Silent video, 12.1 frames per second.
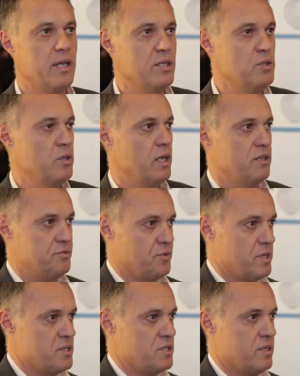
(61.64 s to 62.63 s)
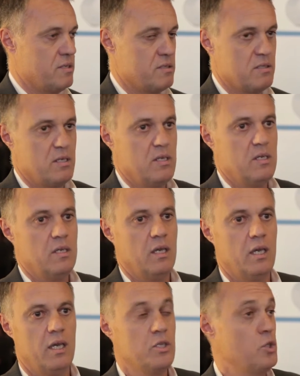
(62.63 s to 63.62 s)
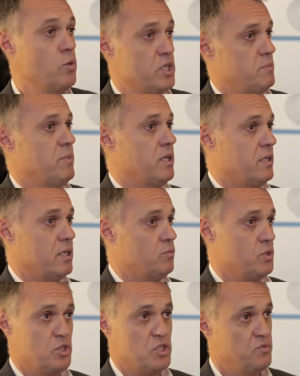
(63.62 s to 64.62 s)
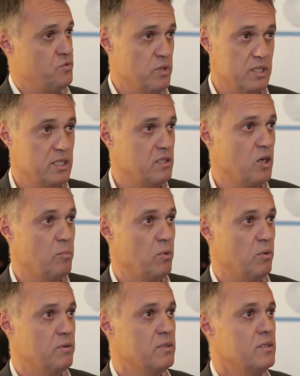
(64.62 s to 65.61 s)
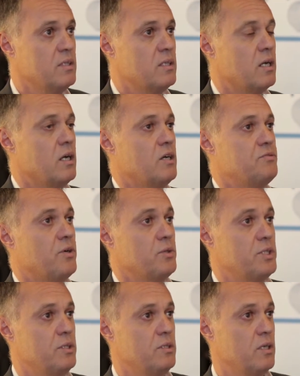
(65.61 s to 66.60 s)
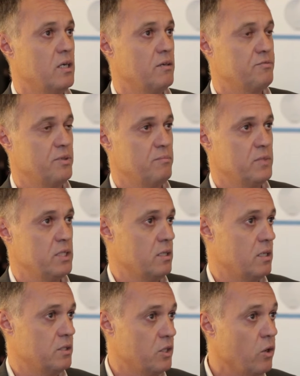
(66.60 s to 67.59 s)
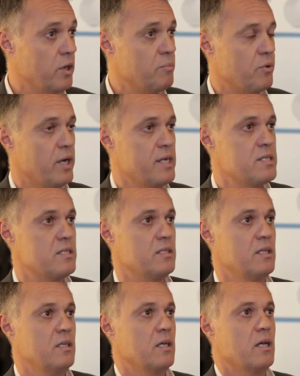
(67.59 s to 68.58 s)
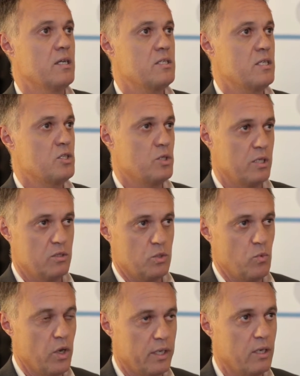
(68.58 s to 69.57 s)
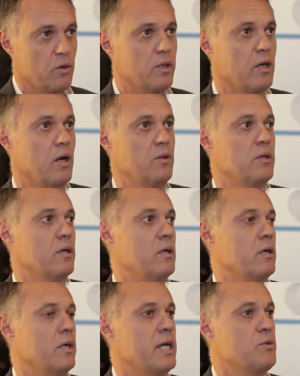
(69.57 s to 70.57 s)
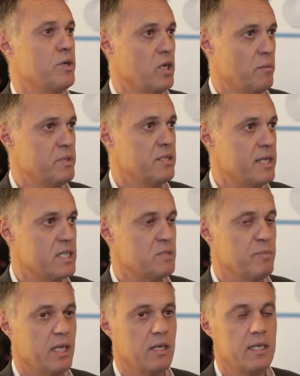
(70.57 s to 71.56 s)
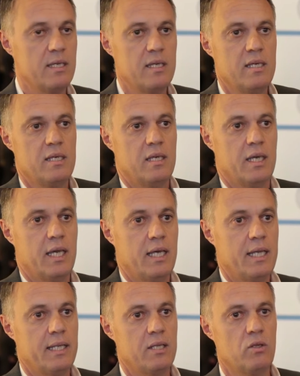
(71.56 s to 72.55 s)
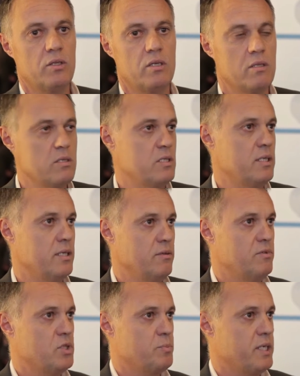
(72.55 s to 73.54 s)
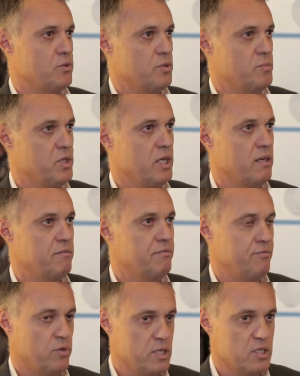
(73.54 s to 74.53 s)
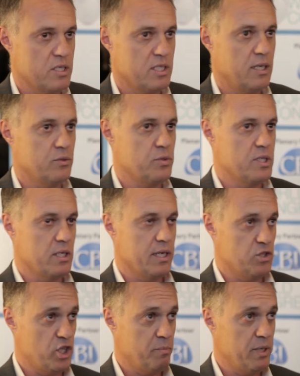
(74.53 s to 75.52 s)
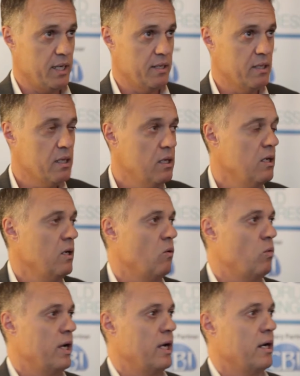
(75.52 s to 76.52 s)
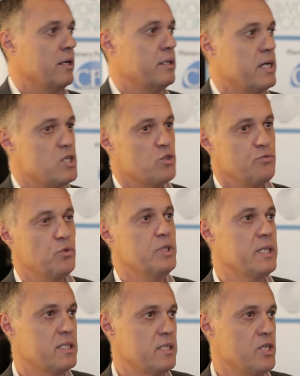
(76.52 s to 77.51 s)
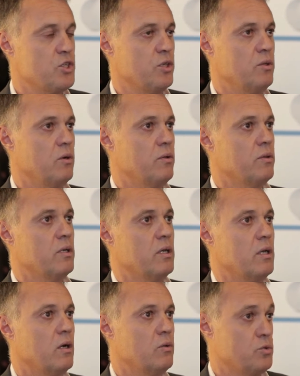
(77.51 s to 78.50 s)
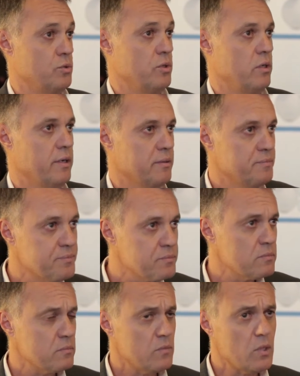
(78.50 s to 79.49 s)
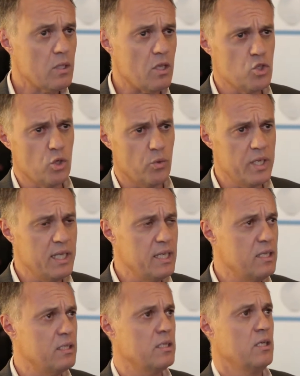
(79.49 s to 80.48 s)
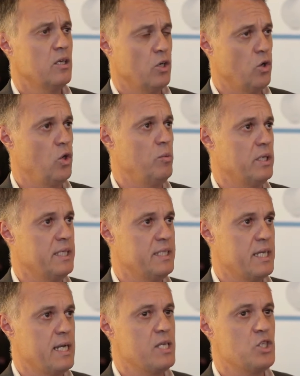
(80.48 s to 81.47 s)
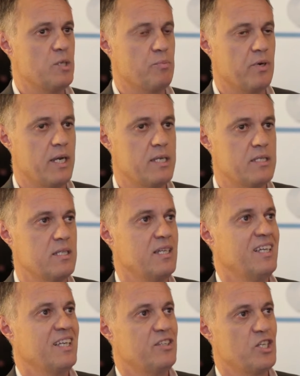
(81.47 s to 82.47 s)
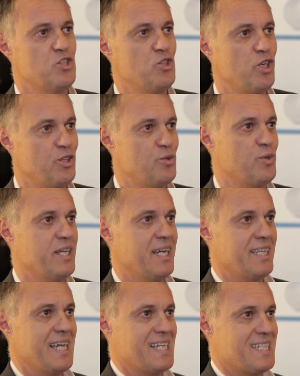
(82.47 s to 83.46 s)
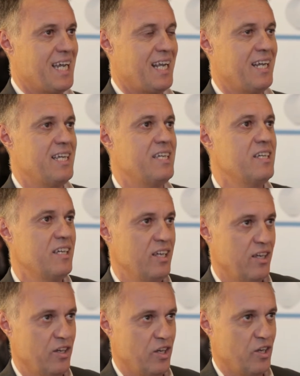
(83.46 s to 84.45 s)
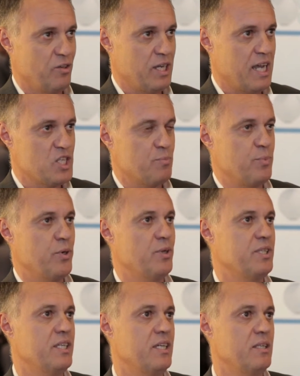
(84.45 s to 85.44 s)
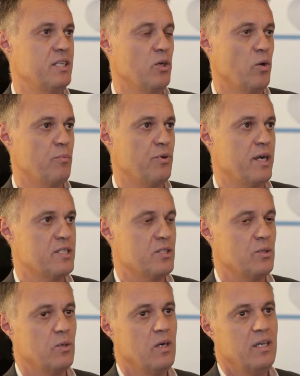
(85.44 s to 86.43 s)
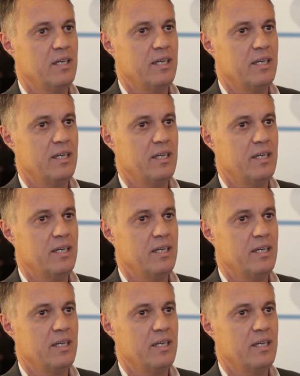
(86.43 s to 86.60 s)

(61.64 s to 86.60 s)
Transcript: hand, you have, for instance, the US market, which is fully decoupled from the oil price, since it's working on a Henry Hub index mainly. And then on the other side of the spectrum, you have, for instance, countries like Japan, where there is a full indexation on crude oil. So really, globally, the LNG price does not react exactly as per the oil price. So